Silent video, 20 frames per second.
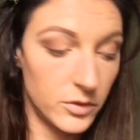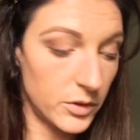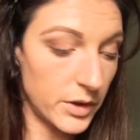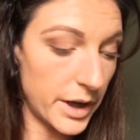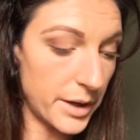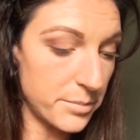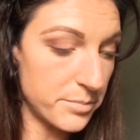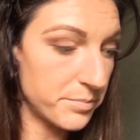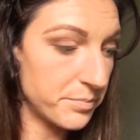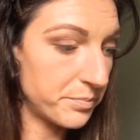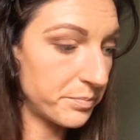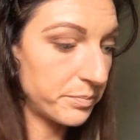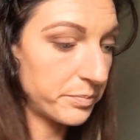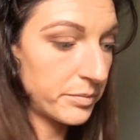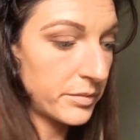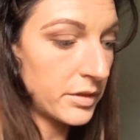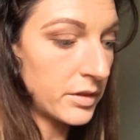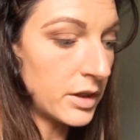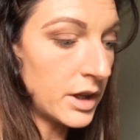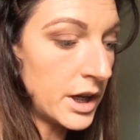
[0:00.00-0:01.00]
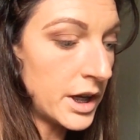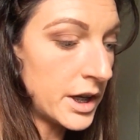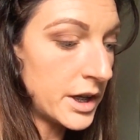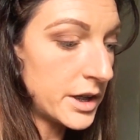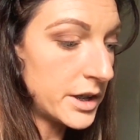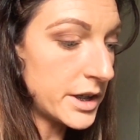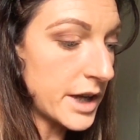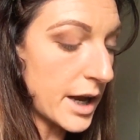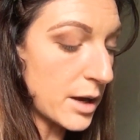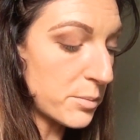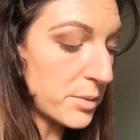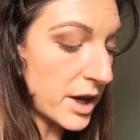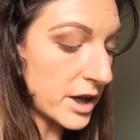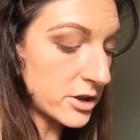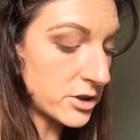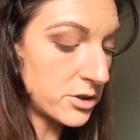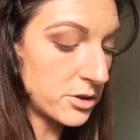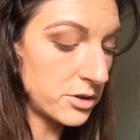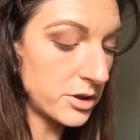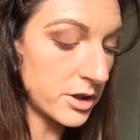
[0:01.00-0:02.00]
Okay, now back
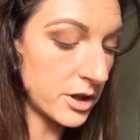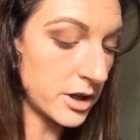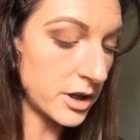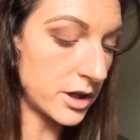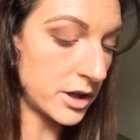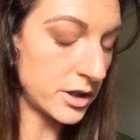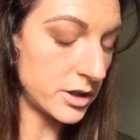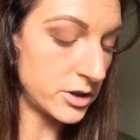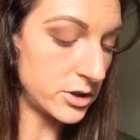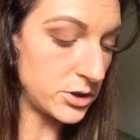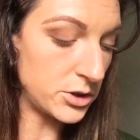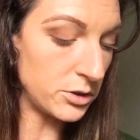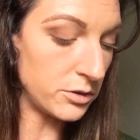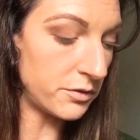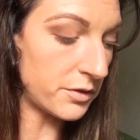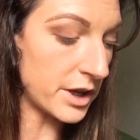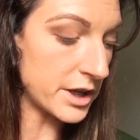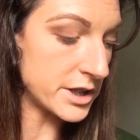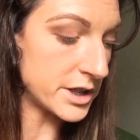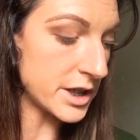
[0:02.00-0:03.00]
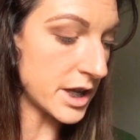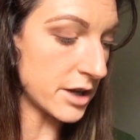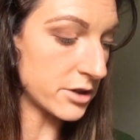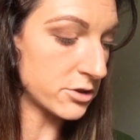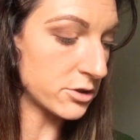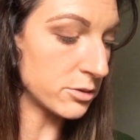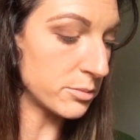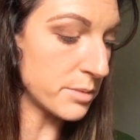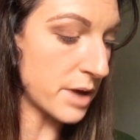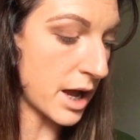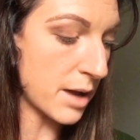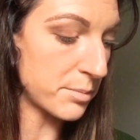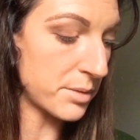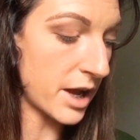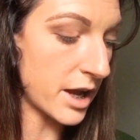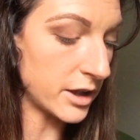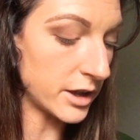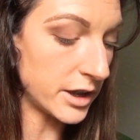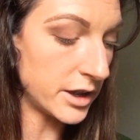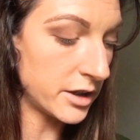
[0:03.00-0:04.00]
to the Too Faced Natural Matte
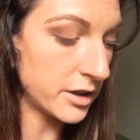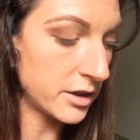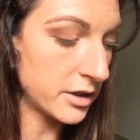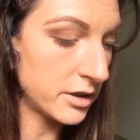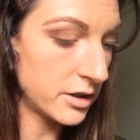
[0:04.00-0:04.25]
palette.